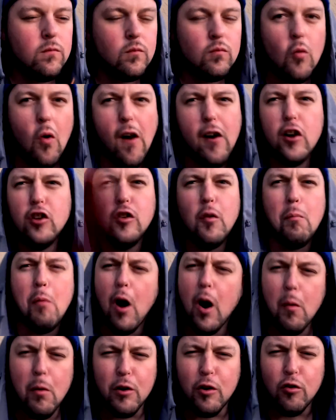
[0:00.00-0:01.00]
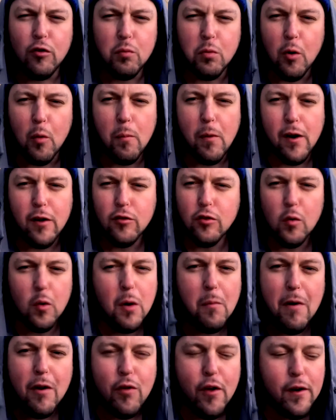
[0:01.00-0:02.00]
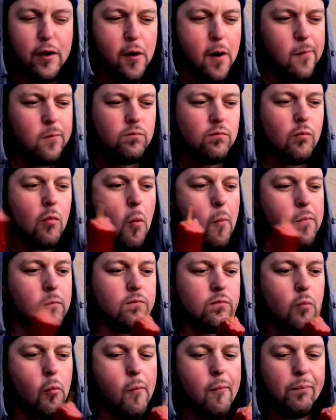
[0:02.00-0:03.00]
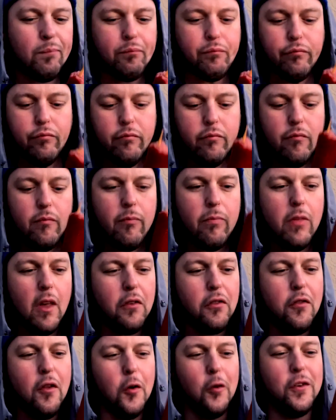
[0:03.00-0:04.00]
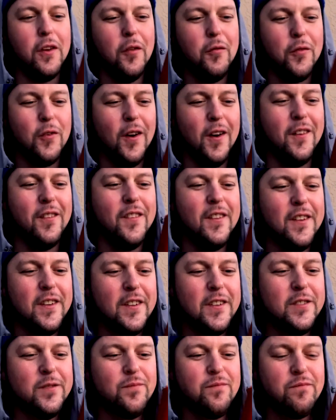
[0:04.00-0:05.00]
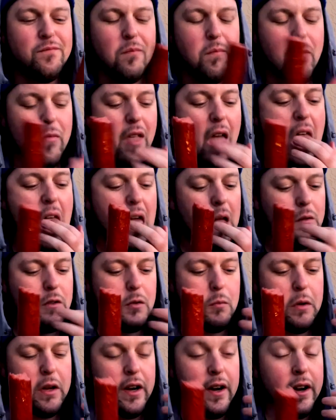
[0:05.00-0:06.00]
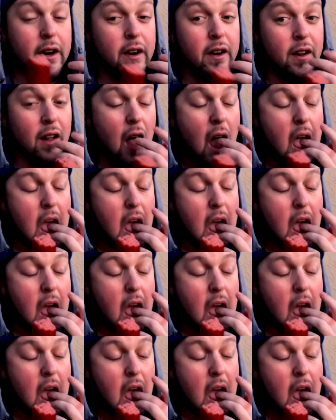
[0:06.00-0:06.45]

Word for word: I guess a barbecue's propane, so what am I thinking? That's no different. I'm just being an idiot.